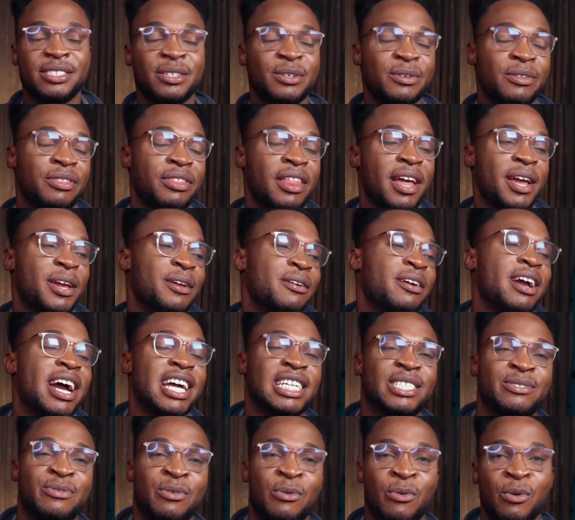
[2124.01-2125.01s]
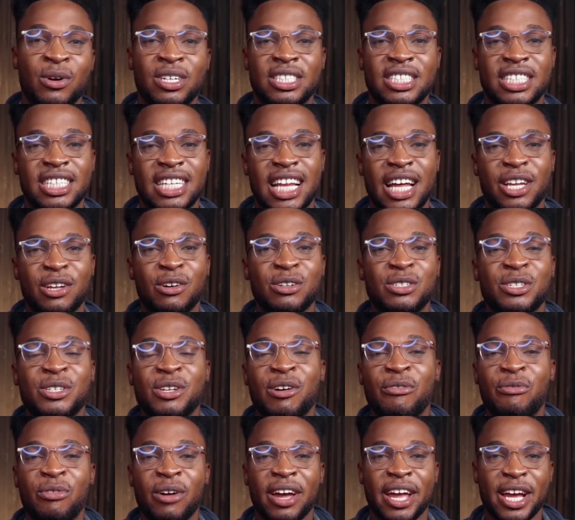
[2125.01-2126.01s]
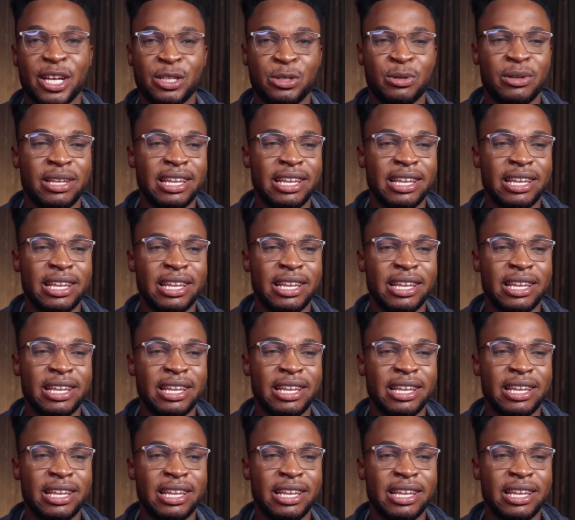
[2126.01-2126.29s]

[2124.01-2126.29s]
So thank you guys for watching, and also don't forget